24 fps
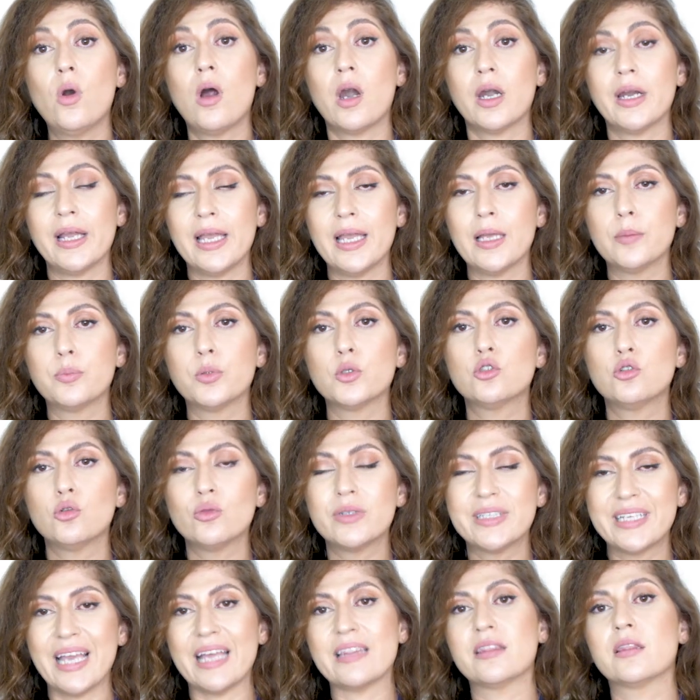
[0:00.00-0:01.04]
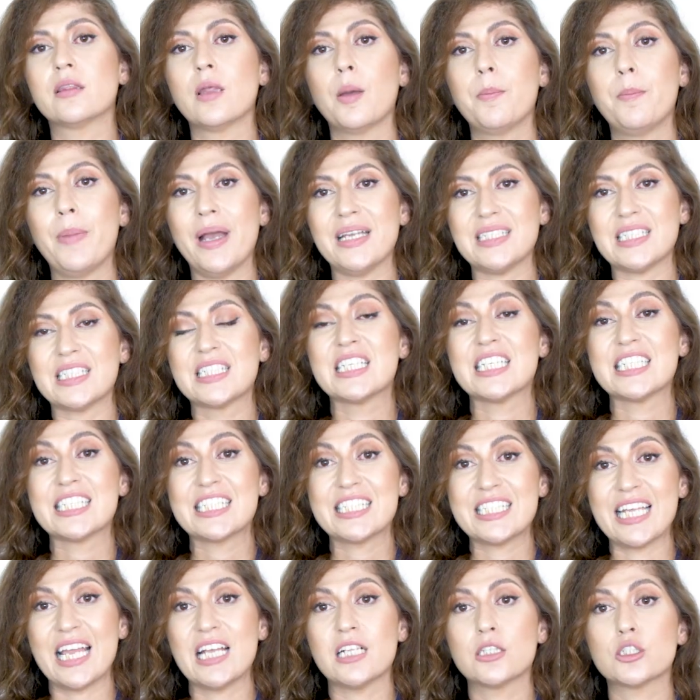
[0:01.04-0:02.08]
are able to get the best
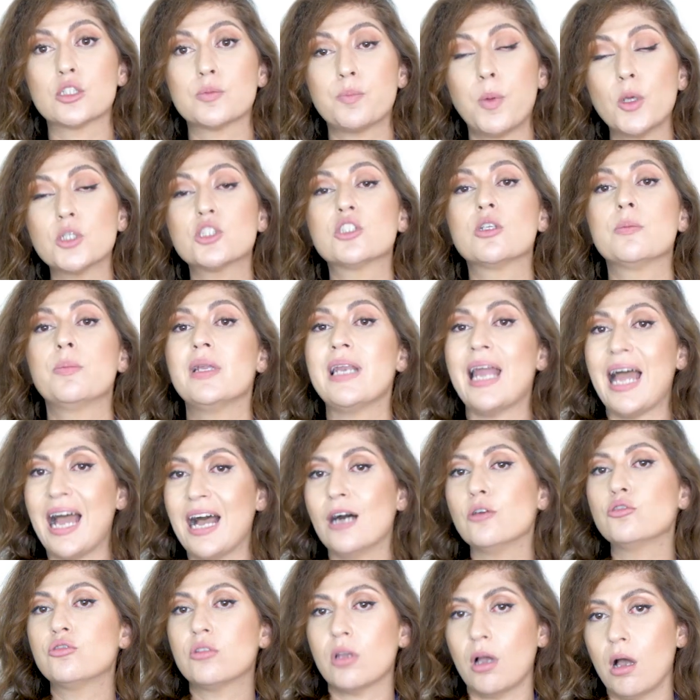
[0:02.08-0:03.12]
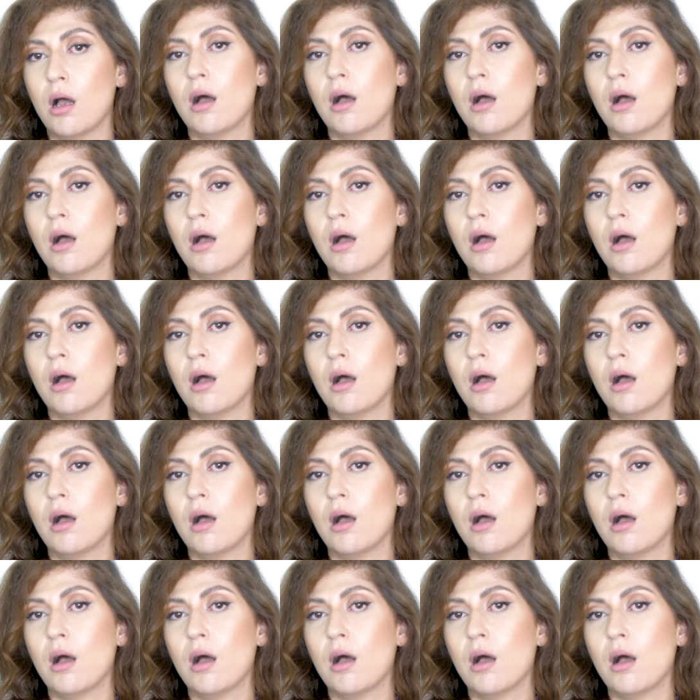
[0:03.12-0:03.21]
sales possible out